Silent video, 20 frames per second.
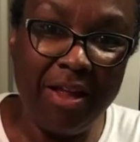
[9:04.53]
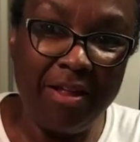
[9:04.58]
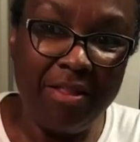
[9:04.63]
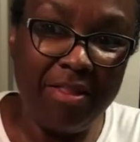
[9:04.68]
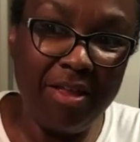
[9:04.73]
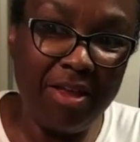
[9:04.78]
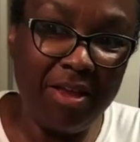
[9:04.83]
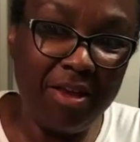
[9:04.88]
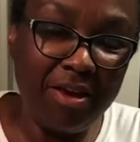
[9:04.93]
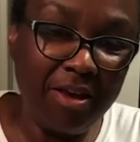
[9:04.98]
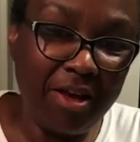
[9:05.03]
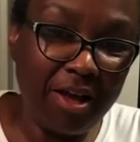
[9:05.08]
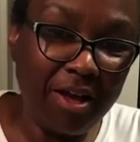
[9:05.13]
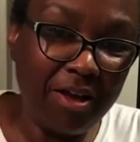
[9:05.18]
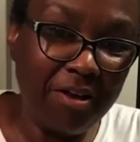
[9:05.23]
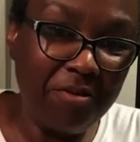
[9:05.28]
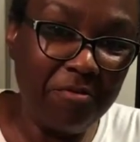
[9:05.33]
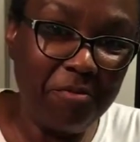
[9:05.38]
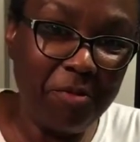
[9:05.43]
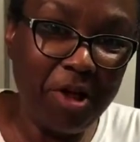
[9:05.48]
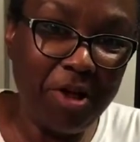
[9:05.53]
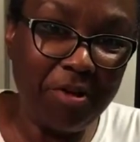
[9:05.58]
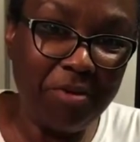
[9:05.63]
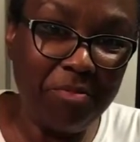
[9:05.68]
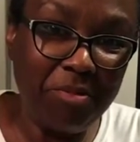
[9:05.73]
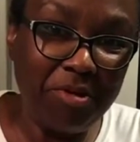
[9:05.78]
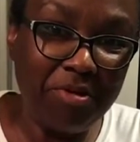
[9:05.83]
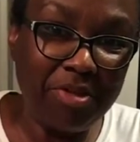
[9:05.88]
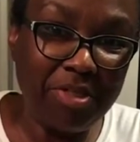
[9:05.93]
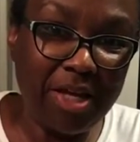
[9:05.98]
then I
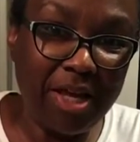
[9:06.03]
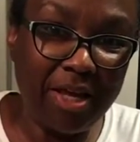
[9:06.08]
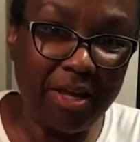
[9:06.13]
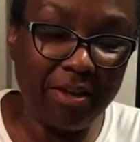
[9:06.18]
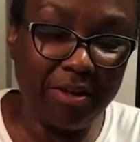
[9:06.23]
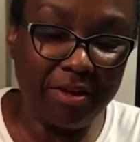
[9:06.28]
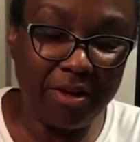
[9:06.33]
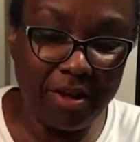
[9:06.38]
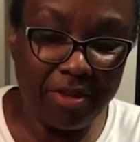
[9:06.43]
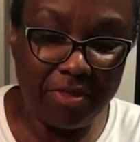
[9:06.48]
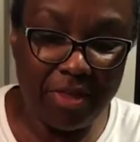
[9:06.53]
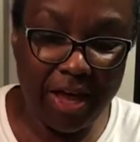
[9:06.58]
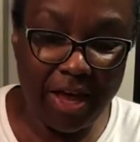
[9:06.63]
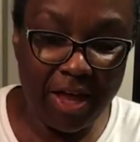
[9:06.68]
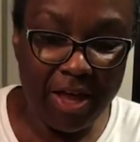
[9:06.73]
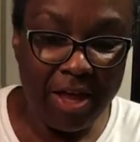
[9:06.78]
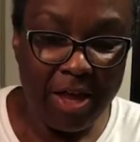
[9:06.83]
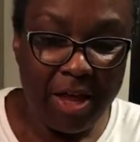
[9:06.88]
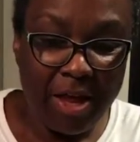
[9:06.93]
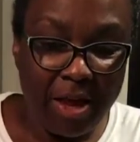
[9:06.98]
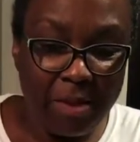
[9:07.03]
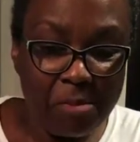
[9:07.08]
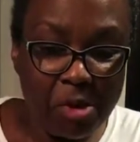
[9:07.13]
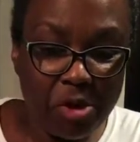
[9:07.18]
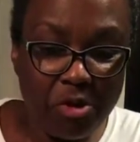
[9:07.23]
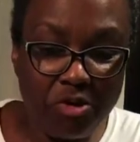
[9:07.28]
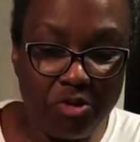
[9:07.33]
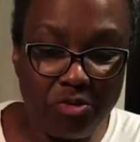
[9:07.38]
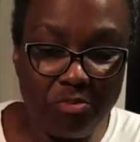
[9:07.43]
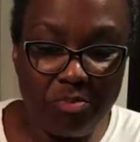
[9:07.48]
welcome you to take a look at that. I'm
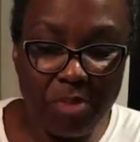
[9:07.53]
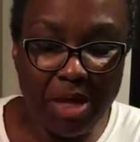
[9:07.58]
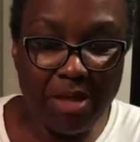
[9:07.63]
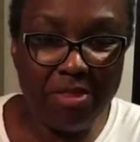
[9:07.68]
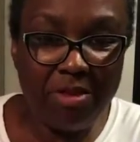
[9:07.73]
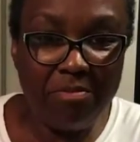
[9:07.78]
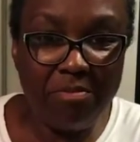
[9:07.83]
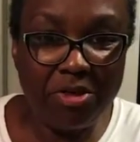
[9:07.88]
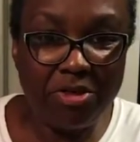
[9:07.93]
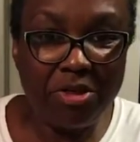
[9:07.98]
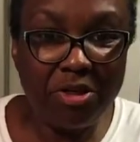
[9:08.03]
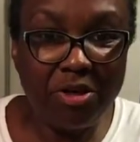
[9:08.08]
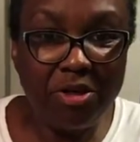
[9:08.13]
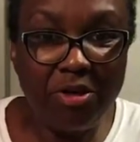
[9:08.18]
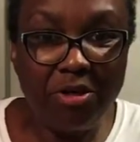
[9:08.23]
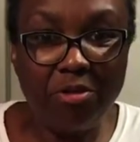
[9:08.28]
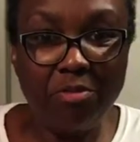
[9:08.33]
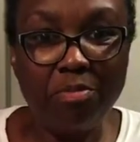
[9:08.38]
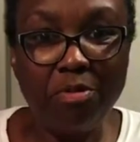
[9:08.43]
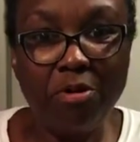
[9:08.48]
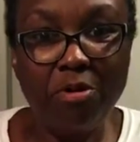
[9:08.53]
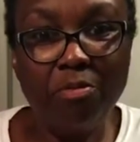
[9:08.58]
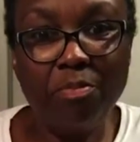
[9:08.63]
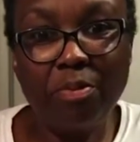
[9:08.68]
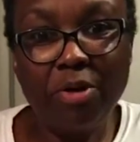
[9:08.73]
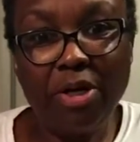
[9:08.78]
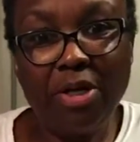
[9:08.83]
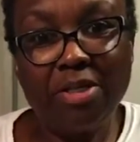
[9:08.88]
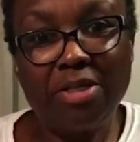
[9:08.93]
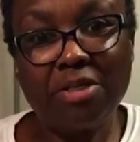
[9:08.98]
going to make the material
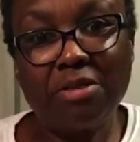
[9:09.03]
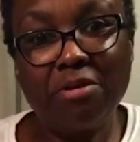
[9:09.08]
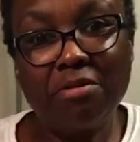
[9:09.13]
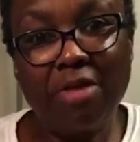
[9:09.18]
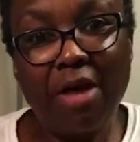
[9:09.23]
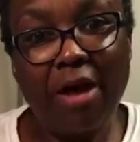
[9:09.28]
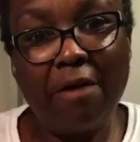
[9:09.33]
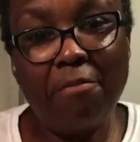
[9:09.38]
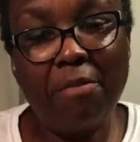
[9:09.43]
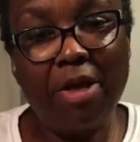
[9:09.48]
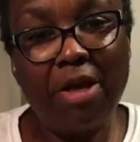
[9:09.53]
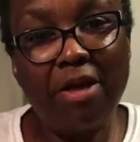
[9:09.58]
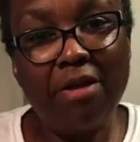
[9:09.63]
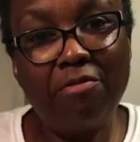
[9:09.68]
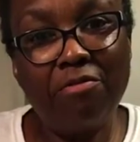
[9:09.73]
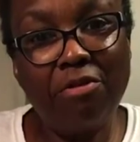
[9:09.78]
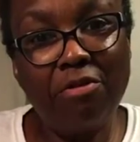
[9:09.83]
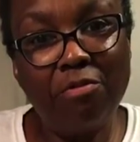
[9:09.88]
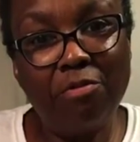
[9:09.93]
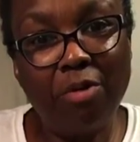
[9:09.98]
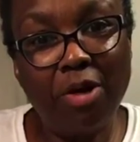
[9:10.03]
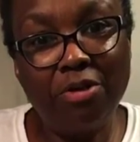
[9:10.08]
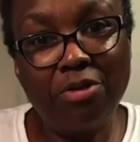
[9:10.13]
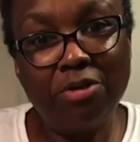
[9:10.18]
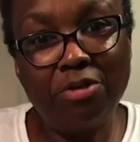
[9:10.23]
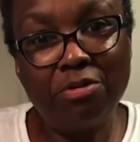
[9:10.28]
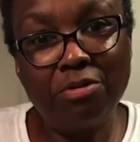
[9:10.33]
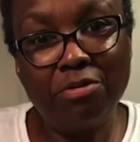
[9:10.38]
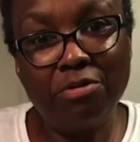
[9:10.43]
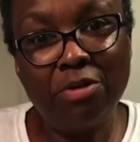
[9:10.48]
appropriate, so that way if you want
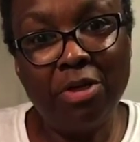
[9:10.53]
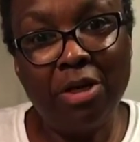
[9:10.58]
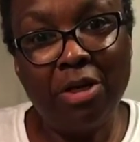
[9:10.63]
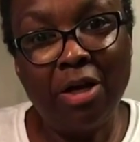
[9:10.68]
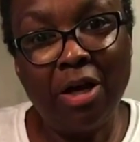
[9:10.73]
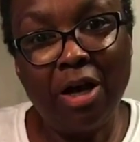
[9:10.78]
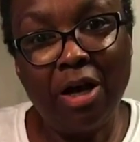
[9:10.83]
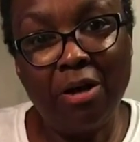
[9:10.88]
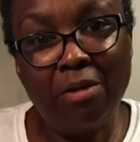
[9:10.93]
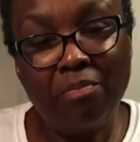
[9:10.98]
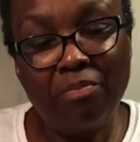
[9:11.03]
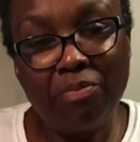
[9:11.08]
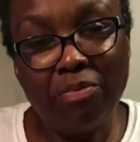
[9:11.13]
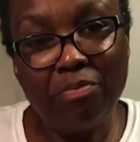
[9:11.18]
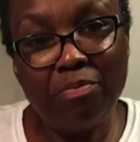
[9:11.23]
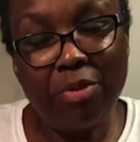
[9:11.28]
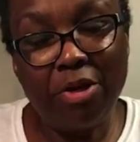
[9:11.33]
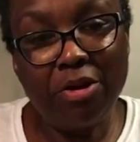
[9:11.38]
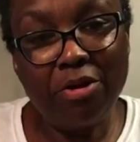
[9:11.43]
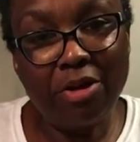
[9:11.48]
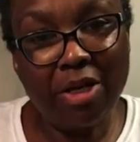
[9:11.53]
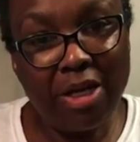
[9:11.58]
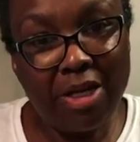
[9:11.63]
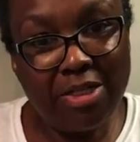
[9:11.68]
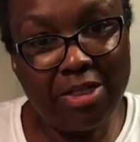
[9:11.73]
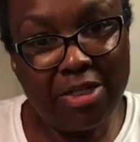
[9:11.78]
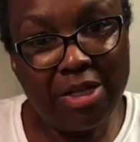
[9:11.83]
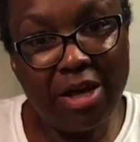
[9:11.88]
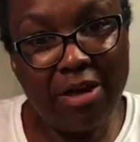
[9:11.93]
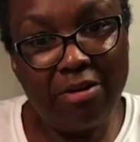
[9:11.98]
to put your
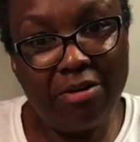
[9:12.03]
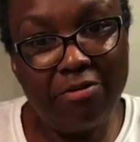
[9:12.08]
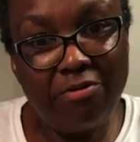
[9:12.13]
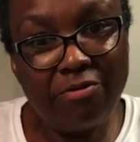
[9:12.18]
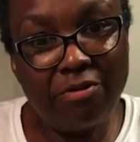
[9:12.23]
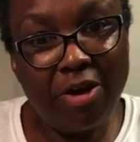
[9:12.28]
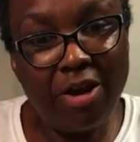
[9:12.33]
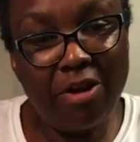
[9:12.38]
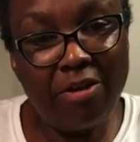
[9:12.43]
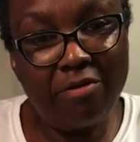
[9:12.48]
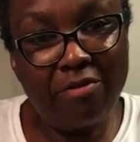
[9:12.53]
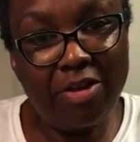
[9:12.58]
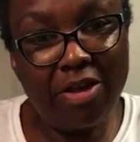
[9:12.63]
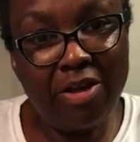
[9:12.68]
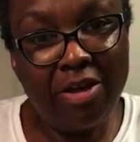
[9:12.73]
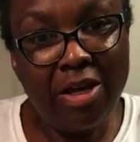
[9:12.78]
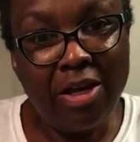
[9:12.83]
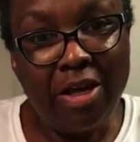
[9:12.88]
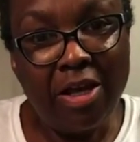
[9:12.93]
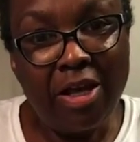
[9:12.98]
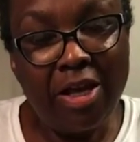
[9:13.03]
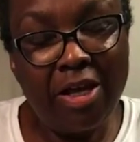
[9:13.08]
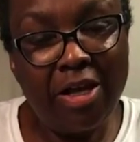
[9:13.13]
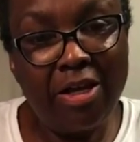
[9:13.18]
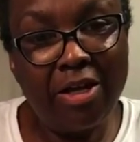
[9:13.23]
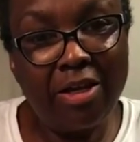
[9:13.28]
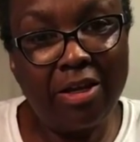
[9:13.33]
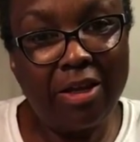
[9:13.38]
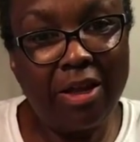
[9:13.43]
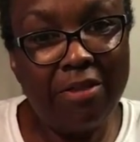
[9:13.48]
kids down in front of it
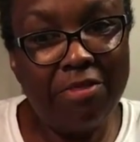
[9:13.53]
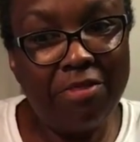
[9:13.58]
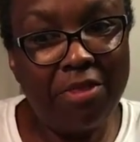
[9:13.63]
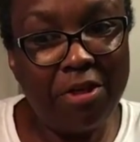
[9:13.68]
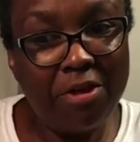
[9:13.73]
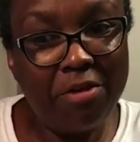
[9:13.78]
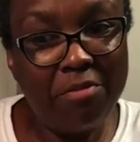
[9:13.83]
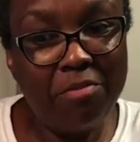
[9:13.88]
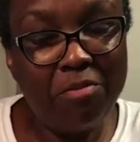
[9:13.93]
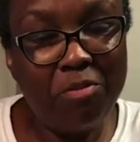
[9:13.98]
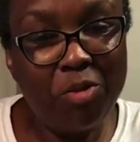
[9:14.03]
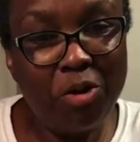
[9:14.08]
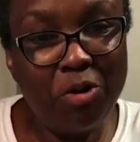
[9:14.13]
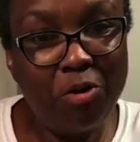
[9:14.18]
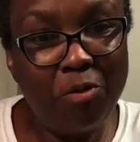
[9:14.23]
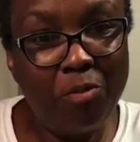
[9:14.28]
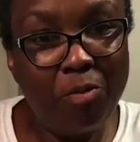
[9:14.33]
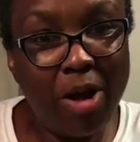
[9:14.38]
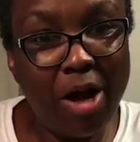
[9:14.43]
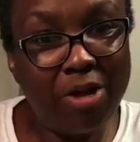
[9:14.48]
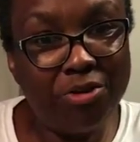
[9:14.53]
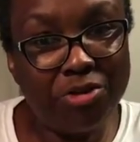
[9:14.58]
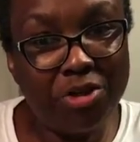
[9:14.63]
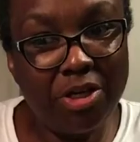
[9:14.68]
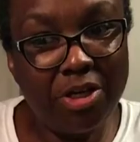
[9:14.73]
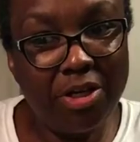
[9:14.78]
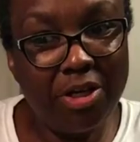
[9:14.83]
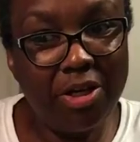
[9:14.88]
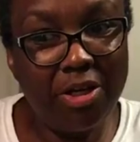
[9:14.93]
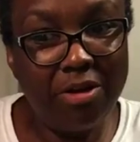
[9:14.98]
and let them, watch
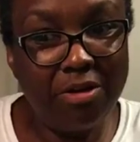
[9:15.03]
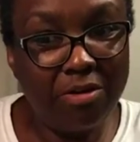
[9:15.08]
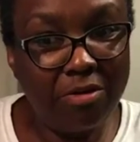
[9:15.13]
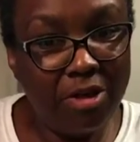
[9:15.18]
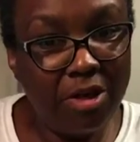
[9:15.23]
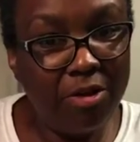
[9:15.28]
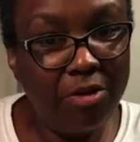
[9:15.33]
it and,